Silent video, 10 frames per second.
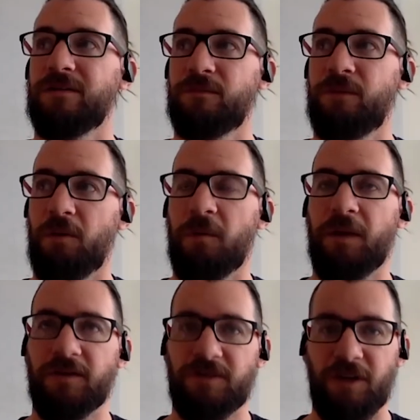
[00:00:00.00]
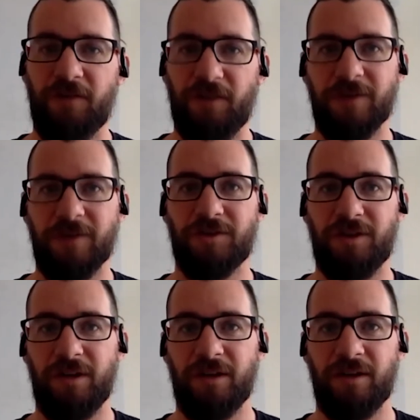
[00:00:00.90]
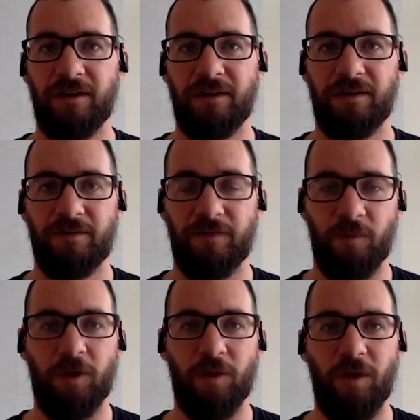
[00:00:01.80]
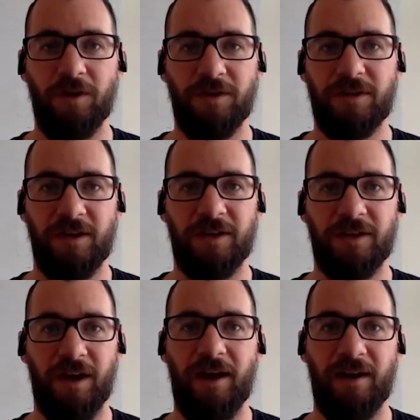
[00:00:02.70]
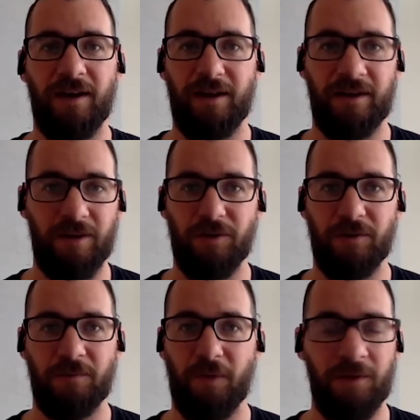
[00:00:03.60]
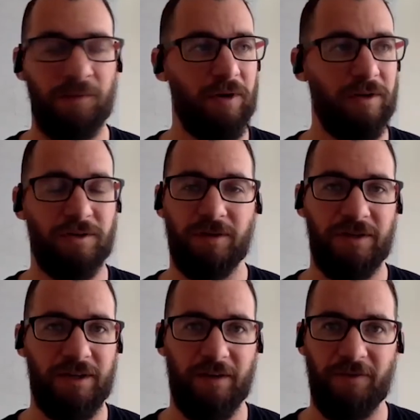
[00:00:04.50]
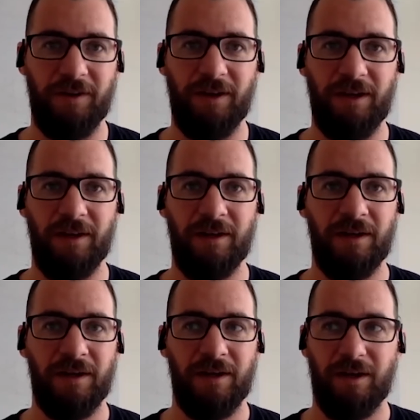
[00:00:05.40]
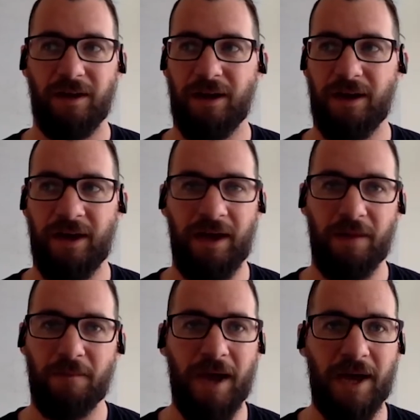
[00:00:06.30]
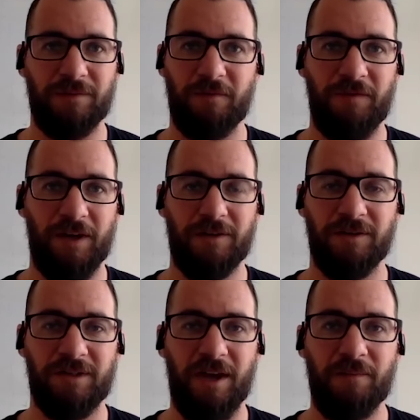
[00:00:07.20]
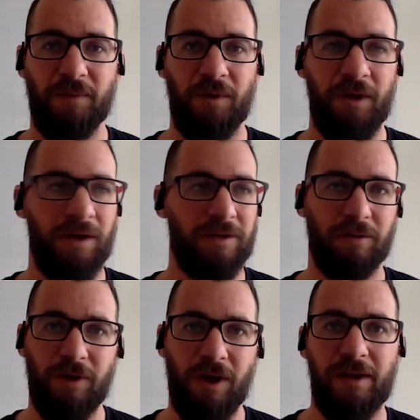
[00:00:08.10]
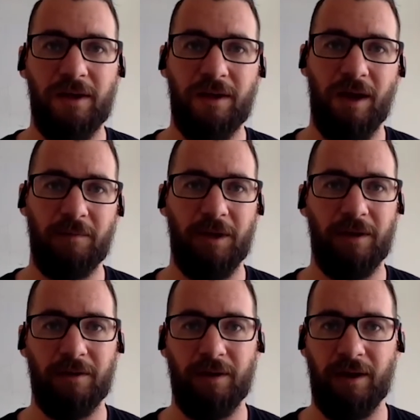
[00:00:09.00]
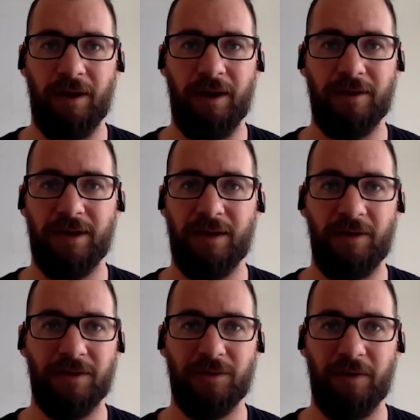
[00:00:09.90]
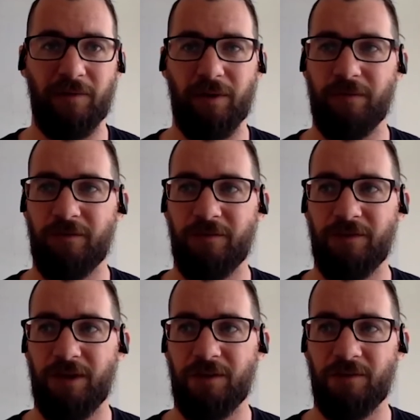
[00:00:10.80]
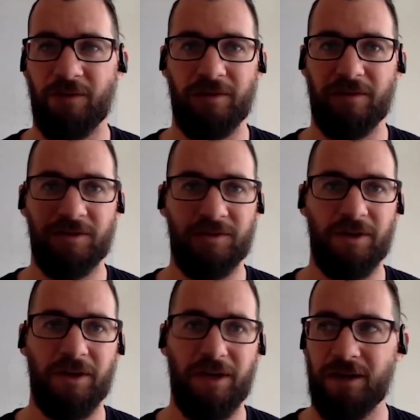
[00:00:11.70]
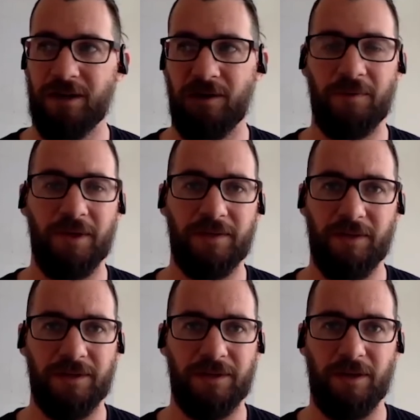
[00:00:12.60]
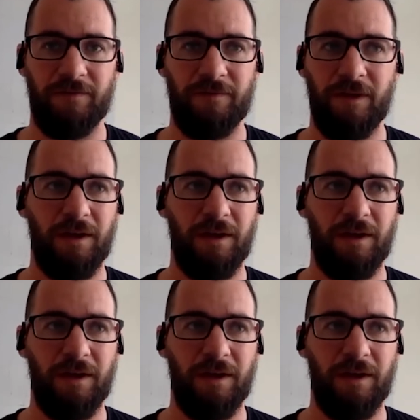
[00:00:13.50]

probably the surfing industry from what it was in its height. It killed the bodyboard industry definitely. Uh, it had a massive effect on skateboarding until Nike came in at a later date around 2014 15 with Street League and yeah. a whole bunch of other stuff.